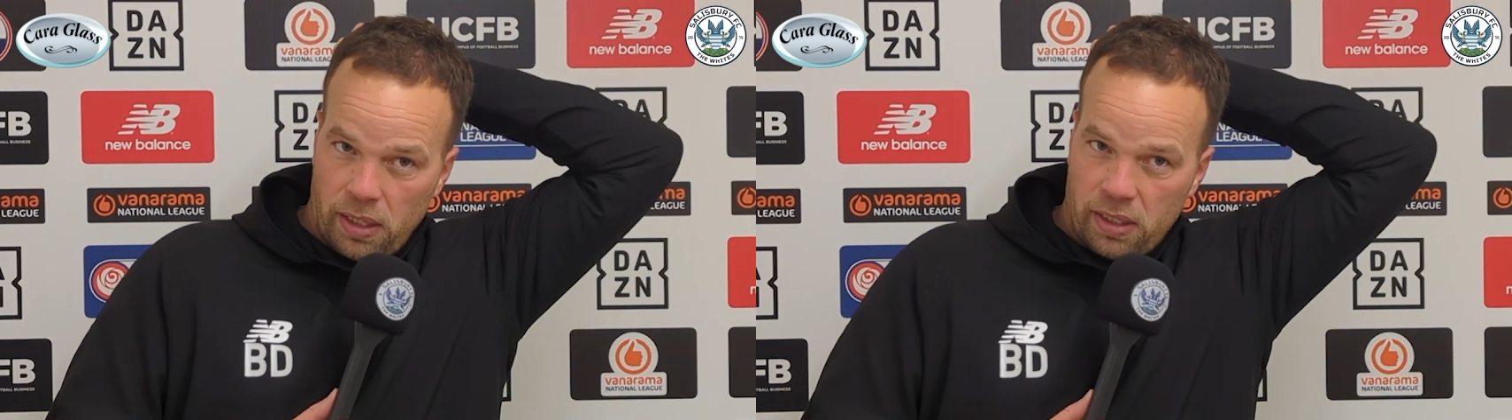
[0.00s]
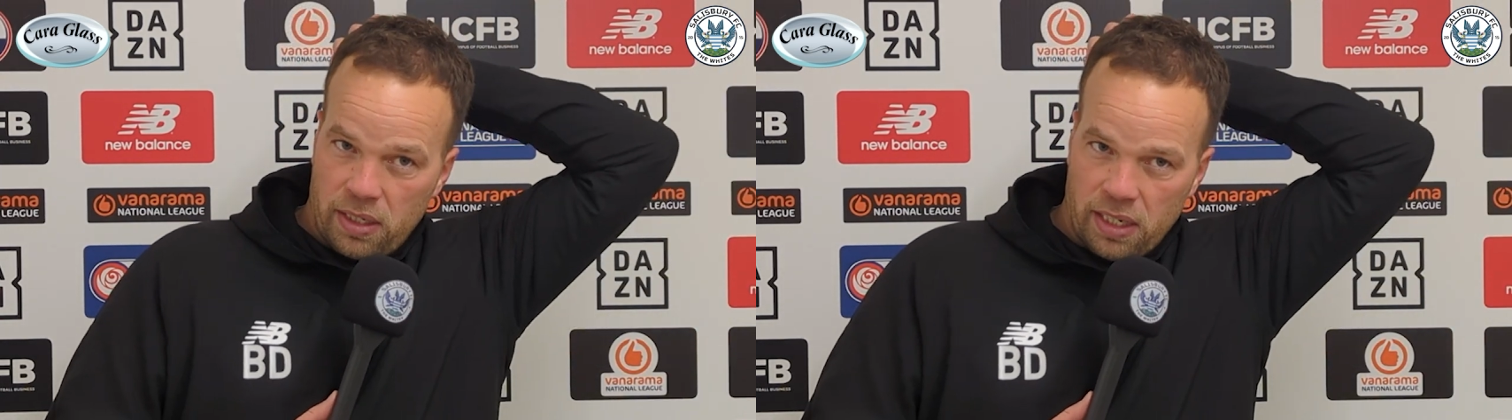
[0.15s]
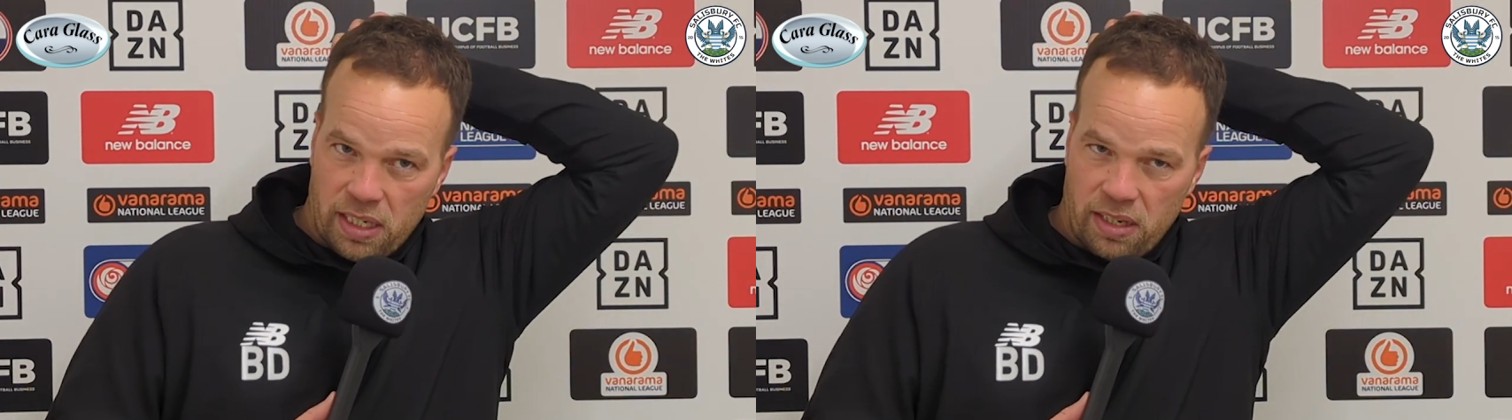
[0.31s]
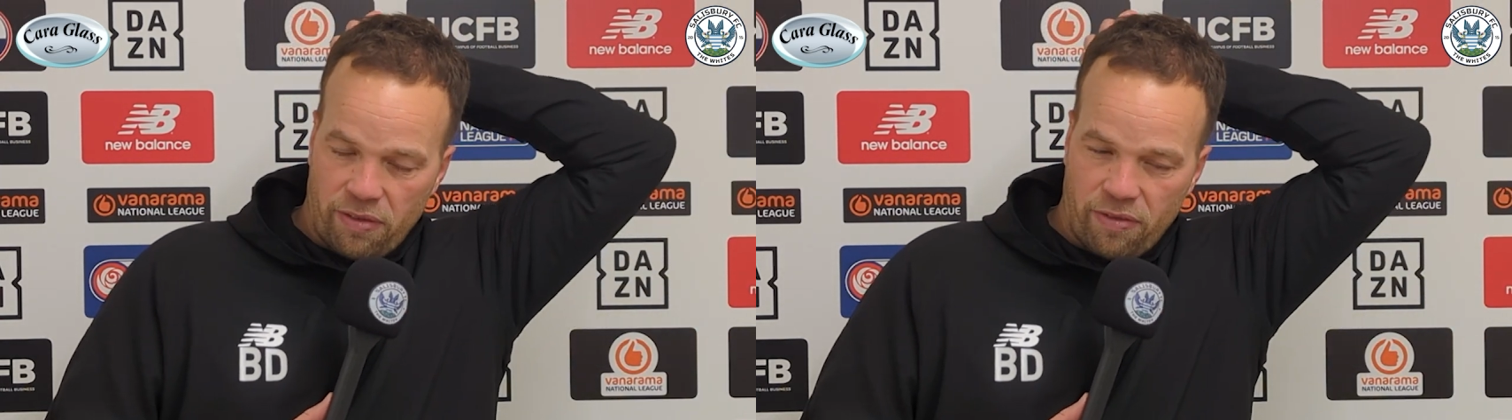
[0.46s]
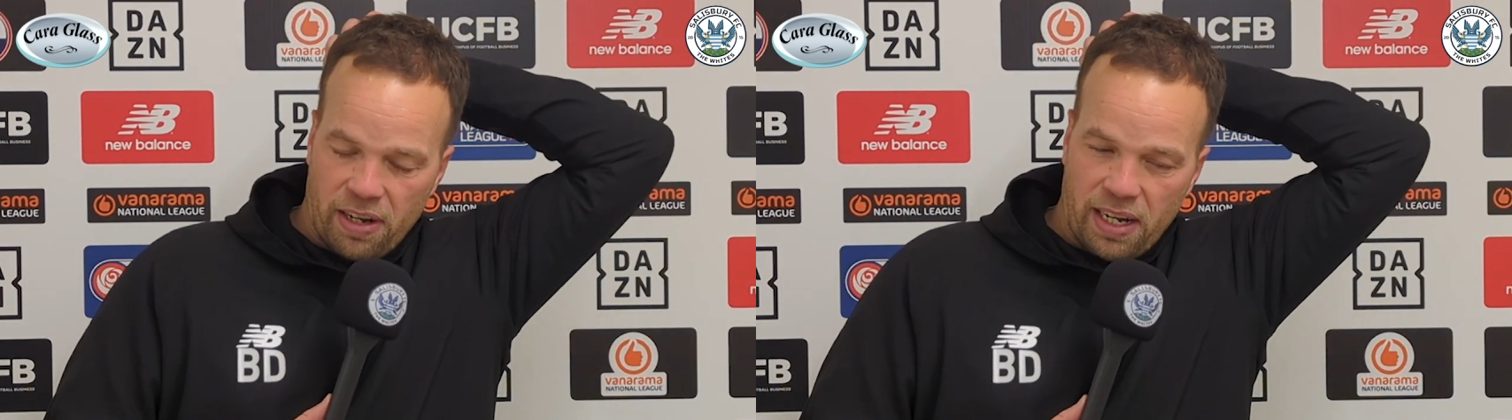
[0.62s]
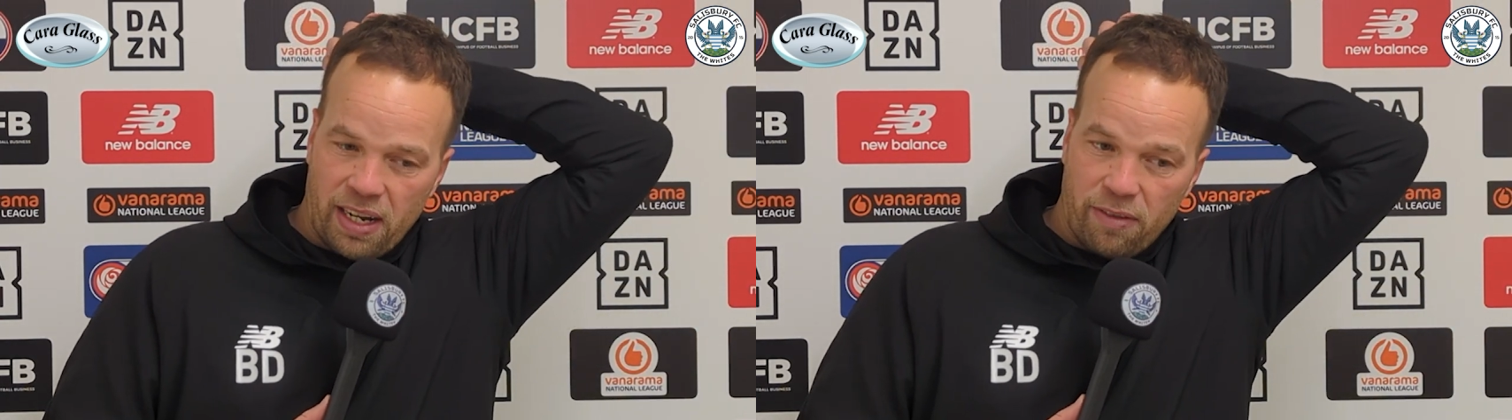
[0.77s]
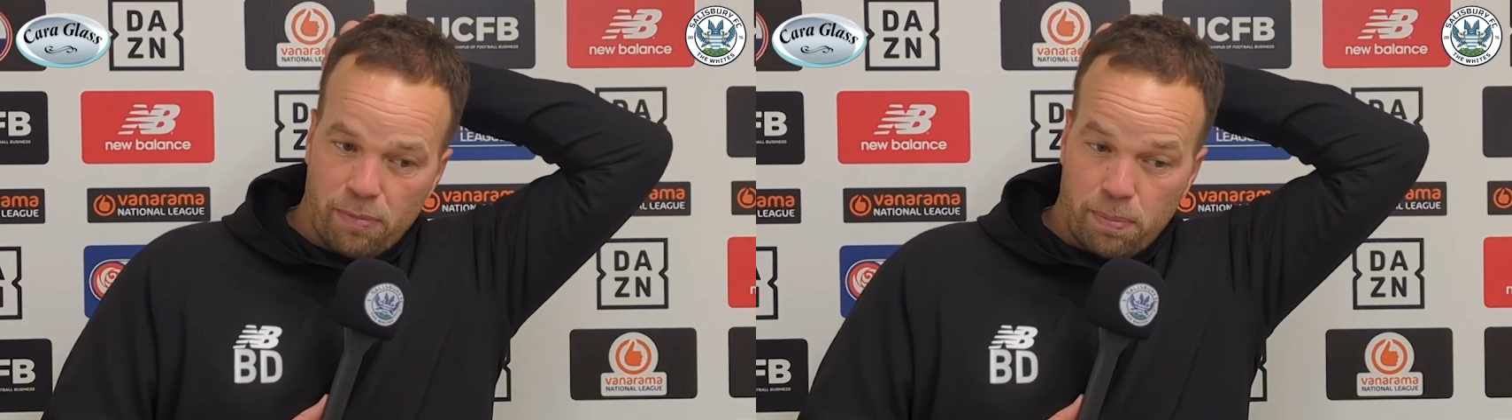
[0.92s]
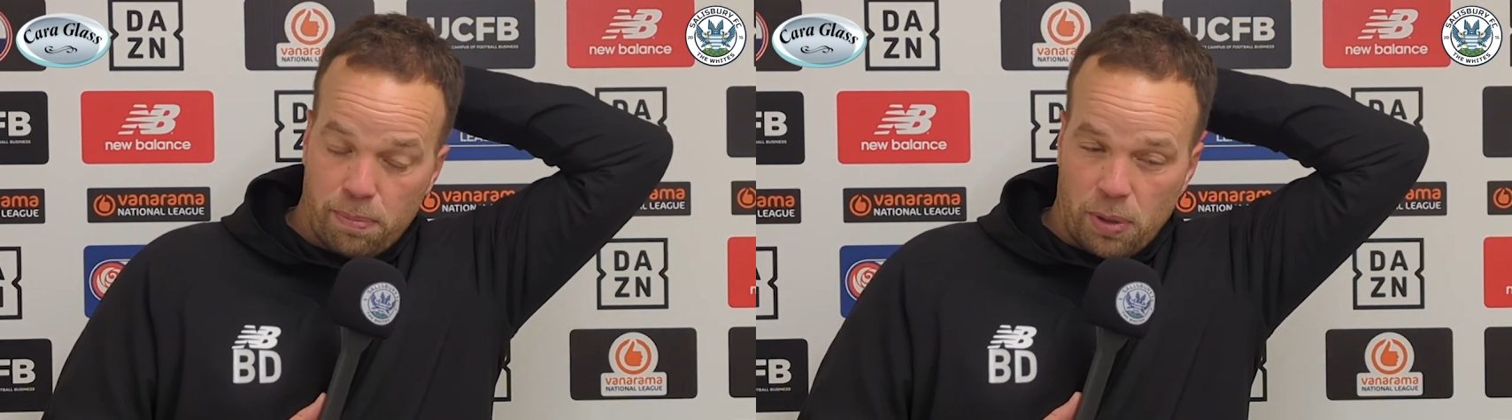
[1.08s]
65,